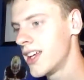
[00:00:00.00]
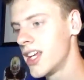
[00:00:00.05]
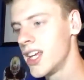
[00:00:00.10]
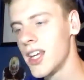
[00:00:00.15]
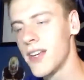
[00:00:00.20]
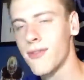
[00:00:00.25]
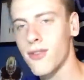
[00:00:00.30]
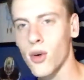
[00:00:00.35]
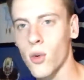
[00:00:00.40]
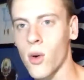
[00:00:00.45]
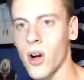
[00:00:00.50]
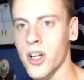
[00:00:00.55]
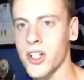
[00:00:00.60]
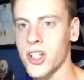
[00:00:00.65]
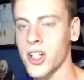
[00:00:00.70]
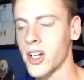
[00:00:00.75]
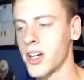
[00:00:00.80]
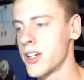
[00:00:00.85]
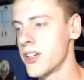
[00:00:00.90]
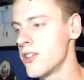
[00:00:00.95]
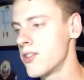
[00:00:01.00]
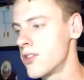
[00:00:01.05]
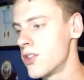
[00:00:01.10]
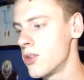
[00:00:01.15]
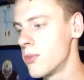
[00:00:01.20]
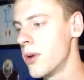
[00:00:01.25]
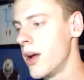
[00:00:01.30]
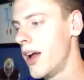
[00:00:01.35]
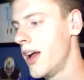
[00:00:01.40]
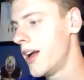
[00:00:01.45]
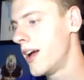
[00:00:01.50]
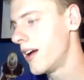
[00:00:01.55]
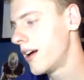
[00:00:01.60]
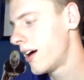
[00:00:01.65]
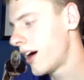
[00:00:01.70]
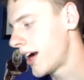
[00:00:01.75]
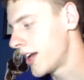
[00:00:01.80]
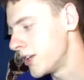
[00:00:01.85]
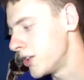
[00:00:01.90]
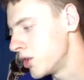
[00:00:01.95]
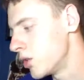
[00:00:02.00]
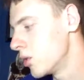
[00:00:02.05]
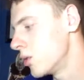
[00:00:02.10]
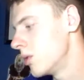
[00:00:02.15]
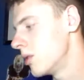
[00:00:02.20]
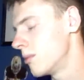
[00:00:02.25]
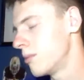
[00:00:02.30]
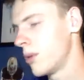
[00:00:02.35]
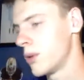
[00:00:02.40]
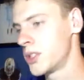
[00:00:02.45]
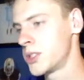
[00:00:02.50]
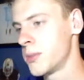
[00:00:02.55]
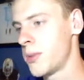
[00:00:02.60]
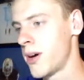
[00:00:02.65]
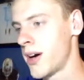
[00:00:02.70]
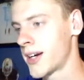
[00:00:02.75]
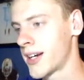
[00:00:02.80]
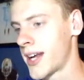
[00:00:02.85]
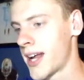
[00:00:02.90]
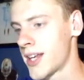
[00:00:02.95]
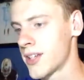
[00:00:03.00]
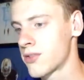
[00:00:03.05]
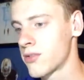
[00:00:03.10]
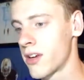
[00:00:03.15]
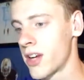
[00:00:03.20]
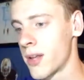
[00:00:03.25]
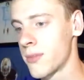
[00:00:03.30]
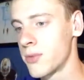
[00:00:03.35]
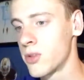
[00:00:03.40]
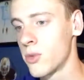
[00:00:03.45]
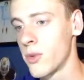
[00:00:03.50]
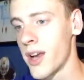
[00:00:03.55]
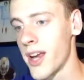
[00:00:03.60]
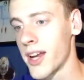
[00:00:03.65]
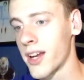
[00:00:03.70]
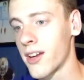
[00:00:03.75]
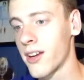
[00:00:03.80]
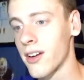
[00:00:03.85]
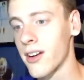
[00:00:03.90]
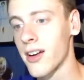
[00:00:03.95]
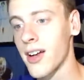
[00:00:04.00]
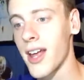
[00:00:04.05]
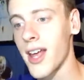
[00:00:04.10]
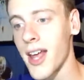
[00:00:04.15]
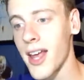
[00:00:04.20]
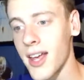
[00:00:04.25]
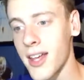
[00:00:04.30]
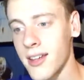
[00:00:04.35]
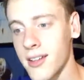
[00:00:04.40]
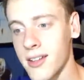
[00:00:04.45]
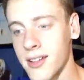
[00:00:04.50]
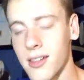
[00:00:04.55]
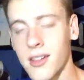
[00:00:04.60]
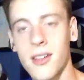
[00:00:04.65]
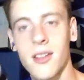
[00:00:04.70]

If you're watching on YouTube, I do post the podcast right up to Anchor and